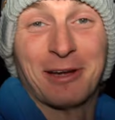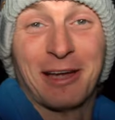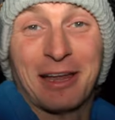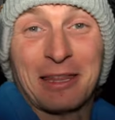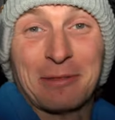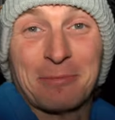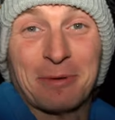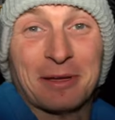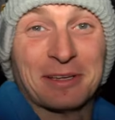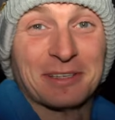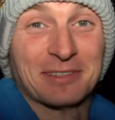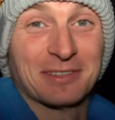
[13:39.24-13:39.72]
really like
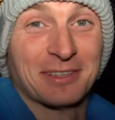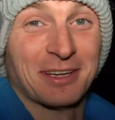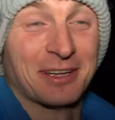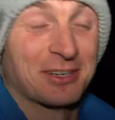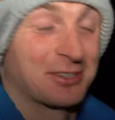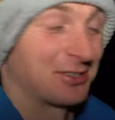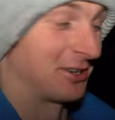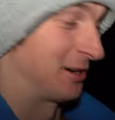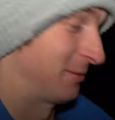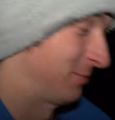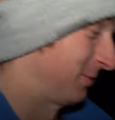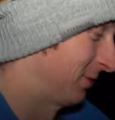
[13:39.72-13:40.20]
the Peak Design
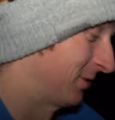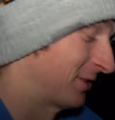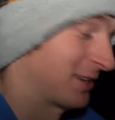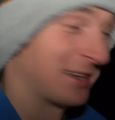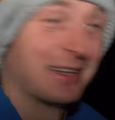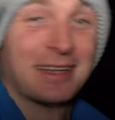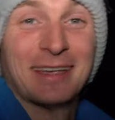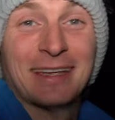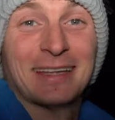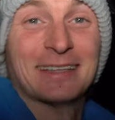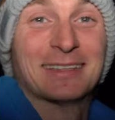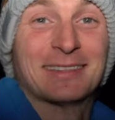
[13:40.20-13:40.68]
tripod.
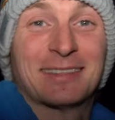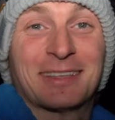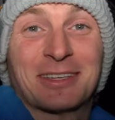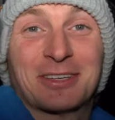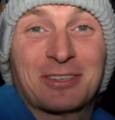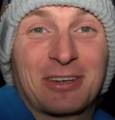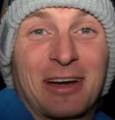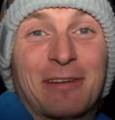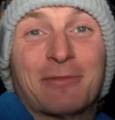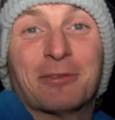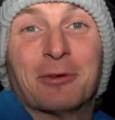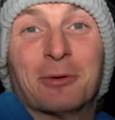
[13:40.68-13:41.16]
It's the
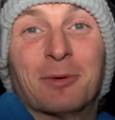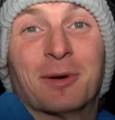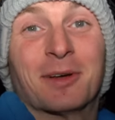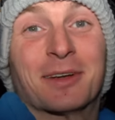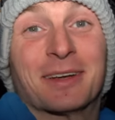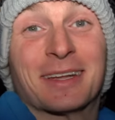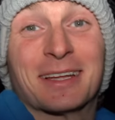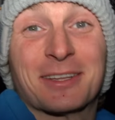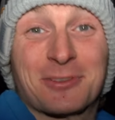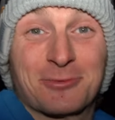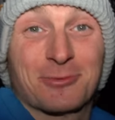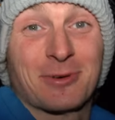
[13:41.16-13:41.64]
travel one,
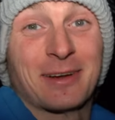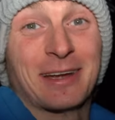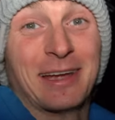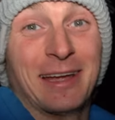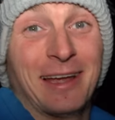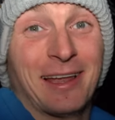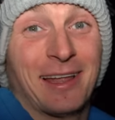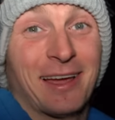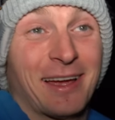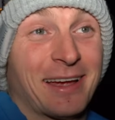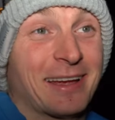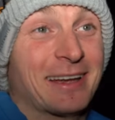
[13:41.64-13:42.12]
it's really
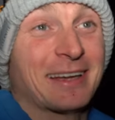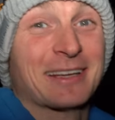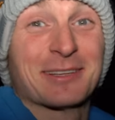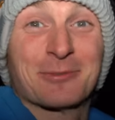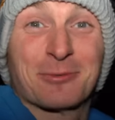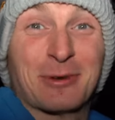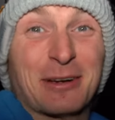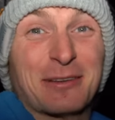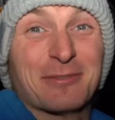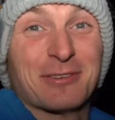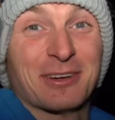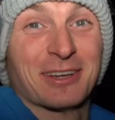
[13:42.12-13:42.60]
light, it's
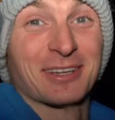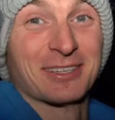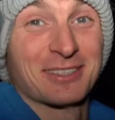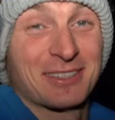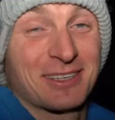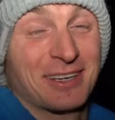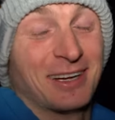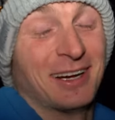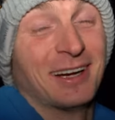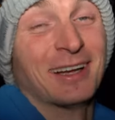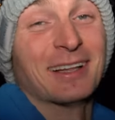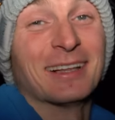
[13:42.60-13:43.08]
really
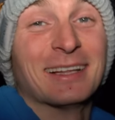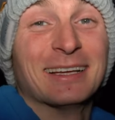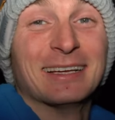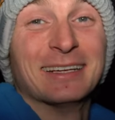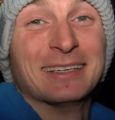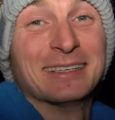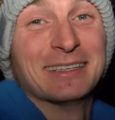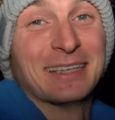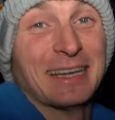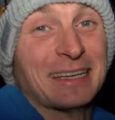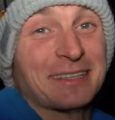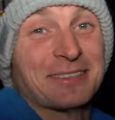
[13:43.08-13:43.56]
versatile.
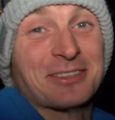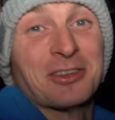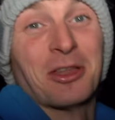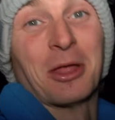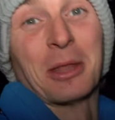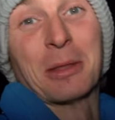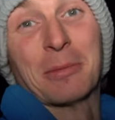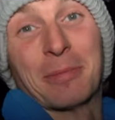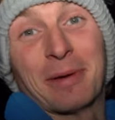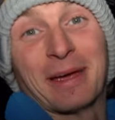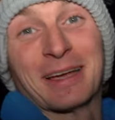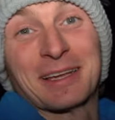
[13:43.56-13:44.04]
It's not
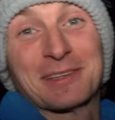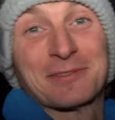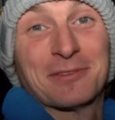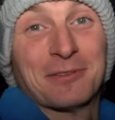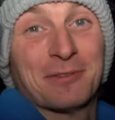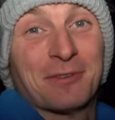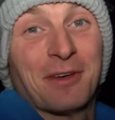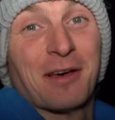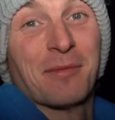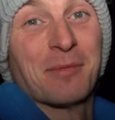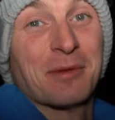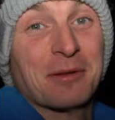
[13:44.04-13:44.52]
the best for
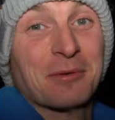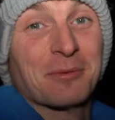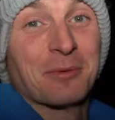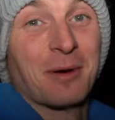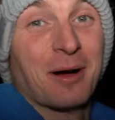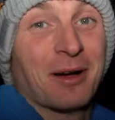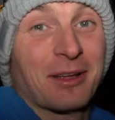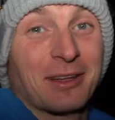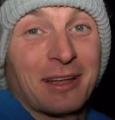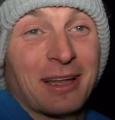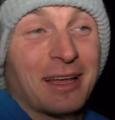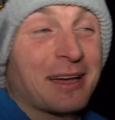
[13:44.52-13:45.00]
filming
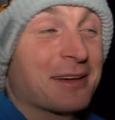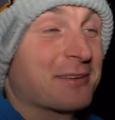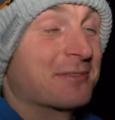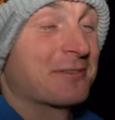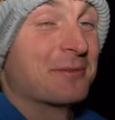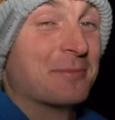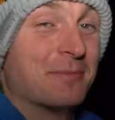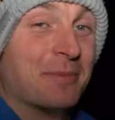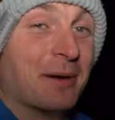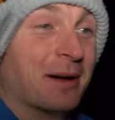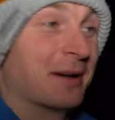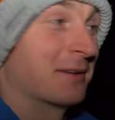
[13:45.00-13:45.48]
wildlife,
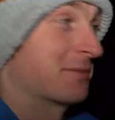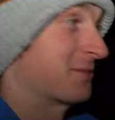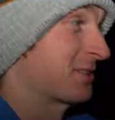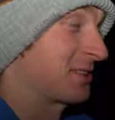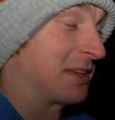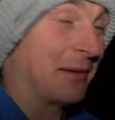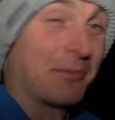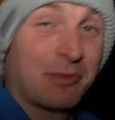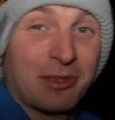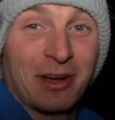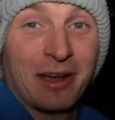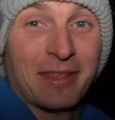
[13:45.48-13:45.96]
but for
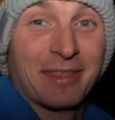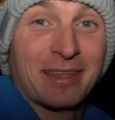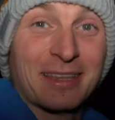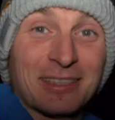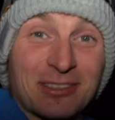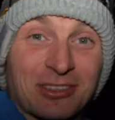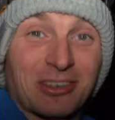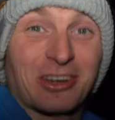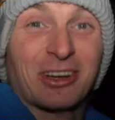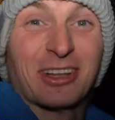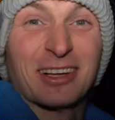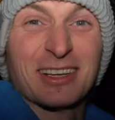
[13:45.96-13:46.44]
something like
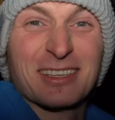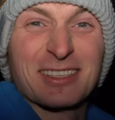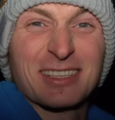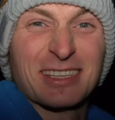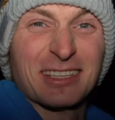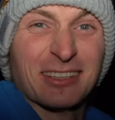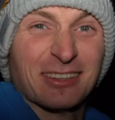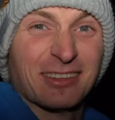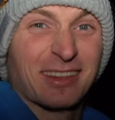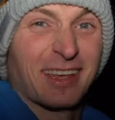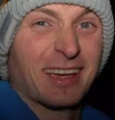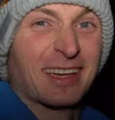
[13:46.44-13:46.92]
this on a nice
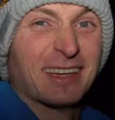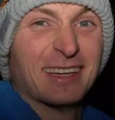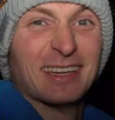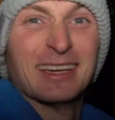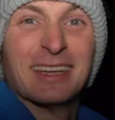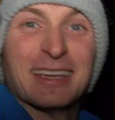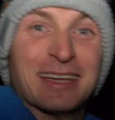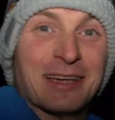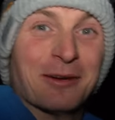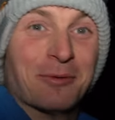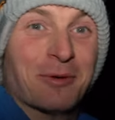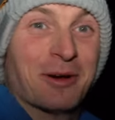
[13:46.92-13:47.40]
still day,
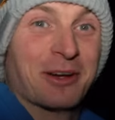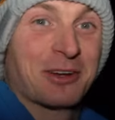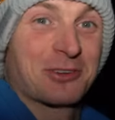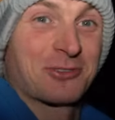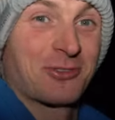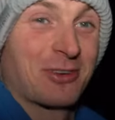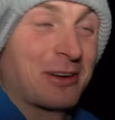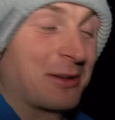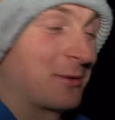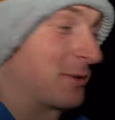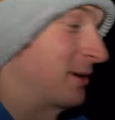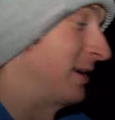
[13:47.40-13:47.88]
it works
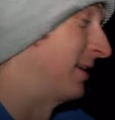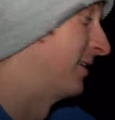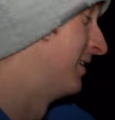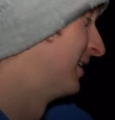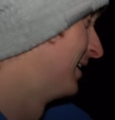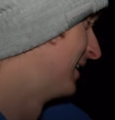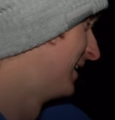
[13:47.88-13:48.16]
really well.